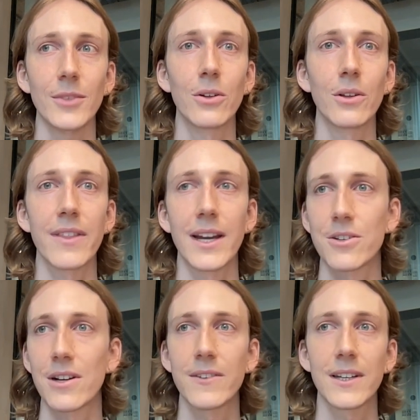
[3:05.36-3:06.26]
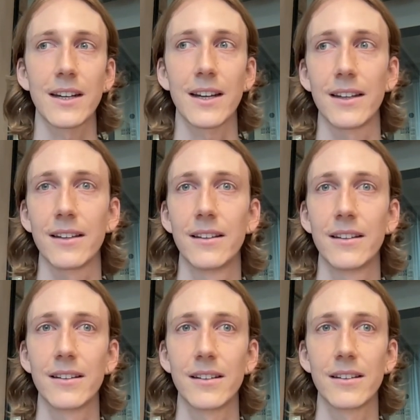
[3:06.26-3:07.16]
all of that traveling, I
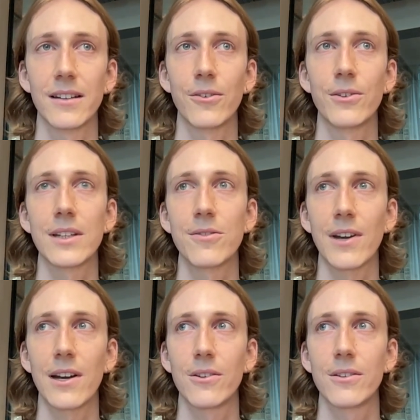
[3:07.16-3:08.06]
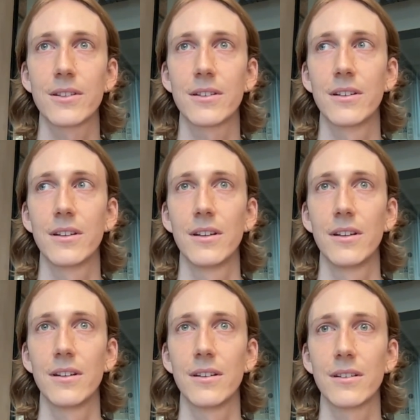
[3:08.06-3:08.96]
really found
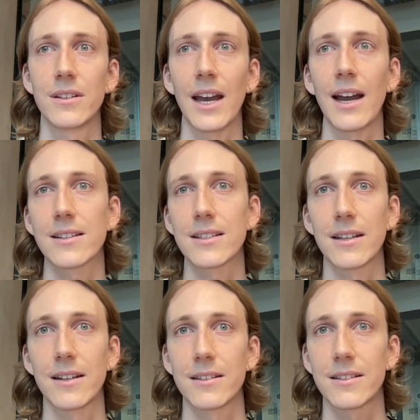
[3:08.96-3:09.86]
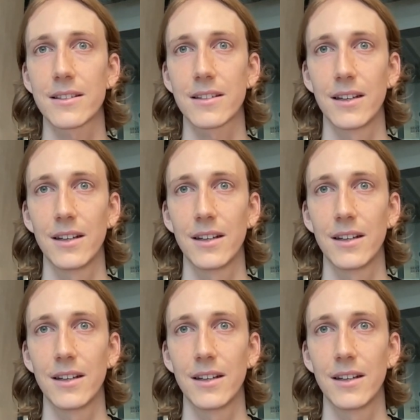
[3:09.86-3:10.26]
Axelar's